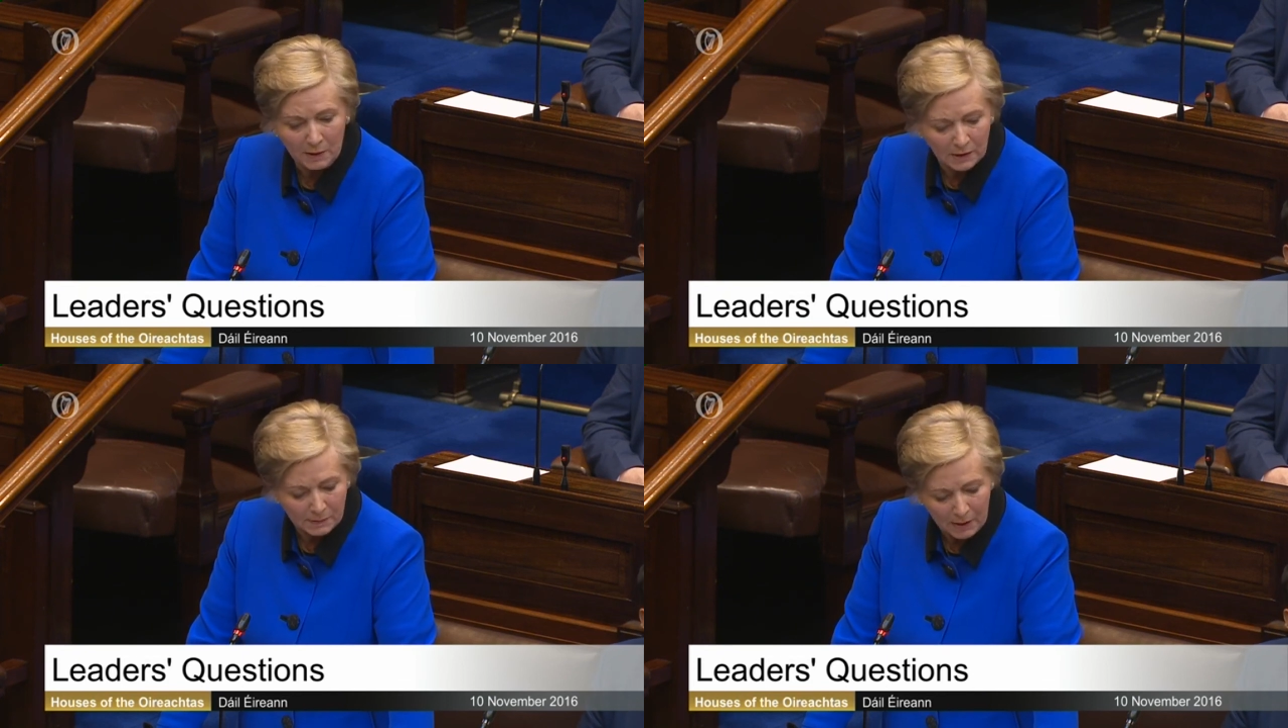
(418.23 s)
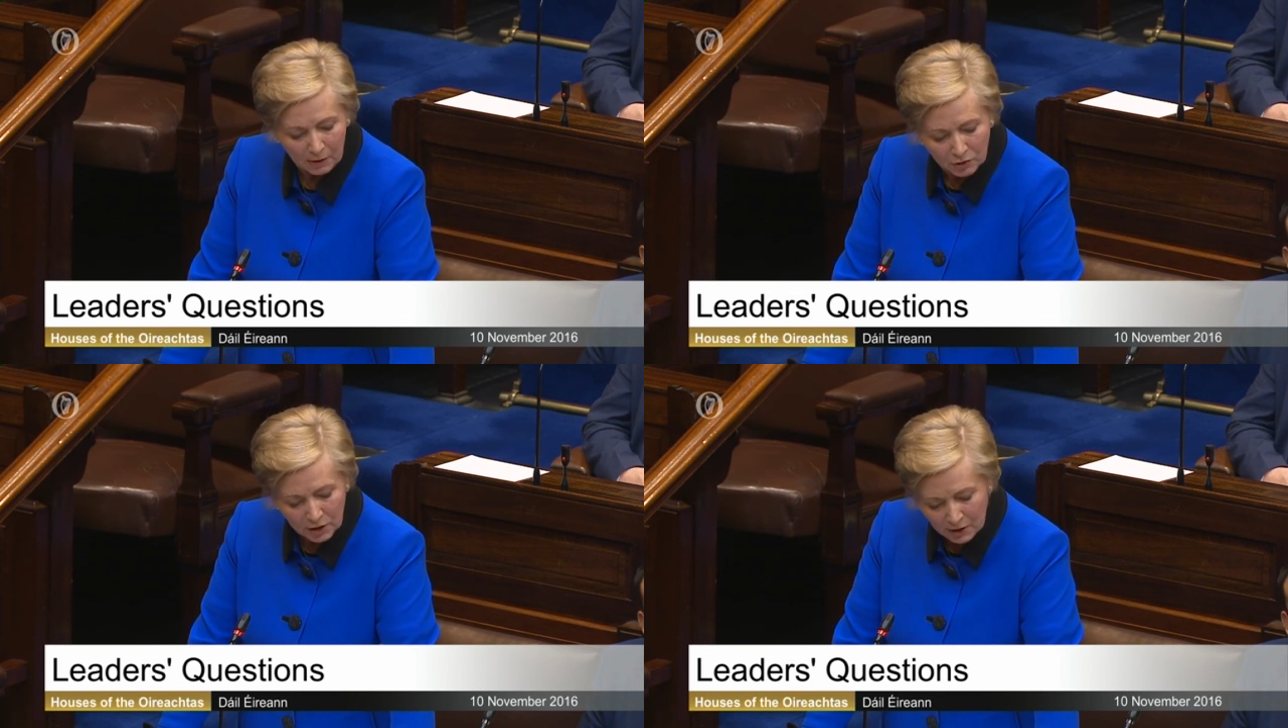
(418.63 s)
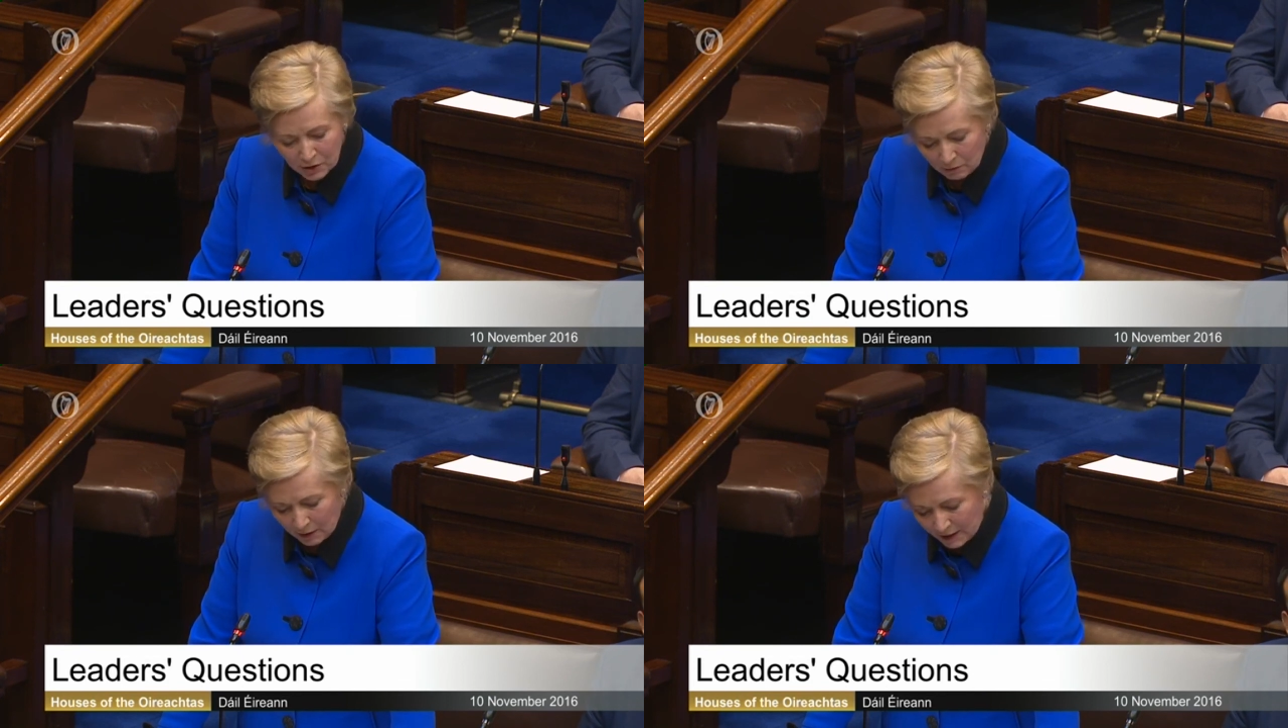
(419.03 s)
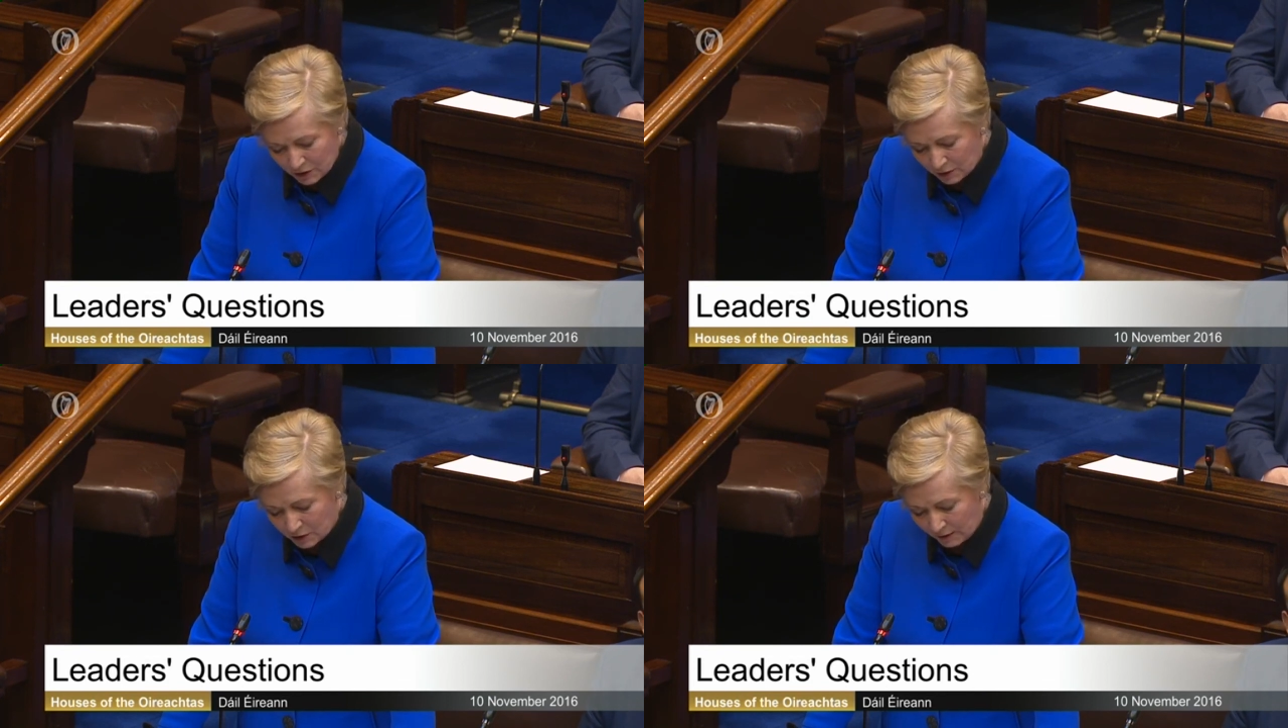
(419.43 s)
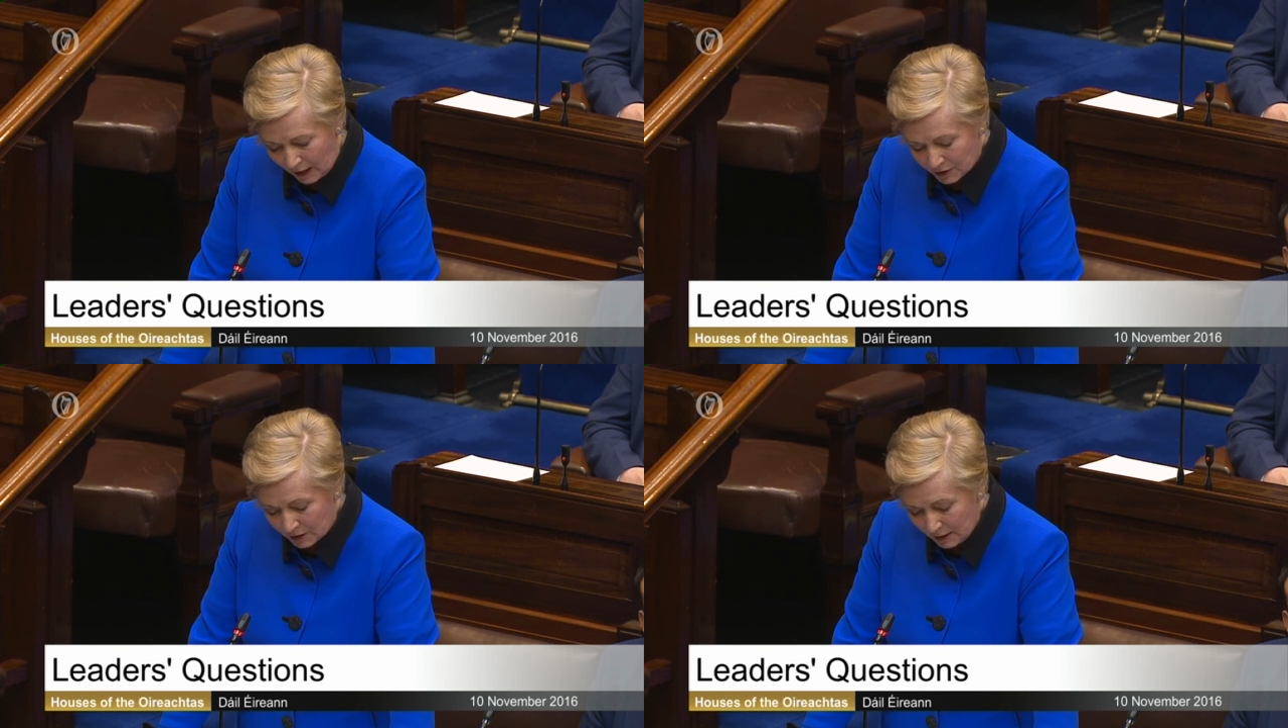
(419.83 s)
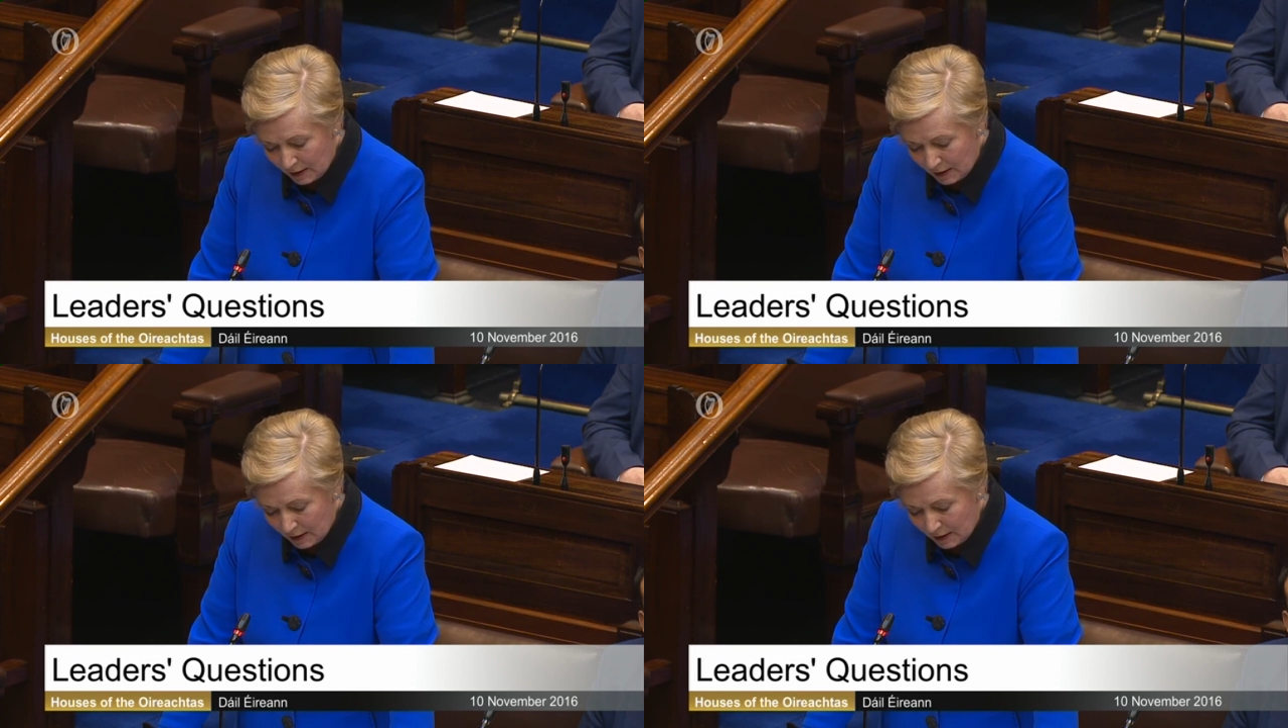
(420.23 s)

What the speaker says: There's been no change in relation to that.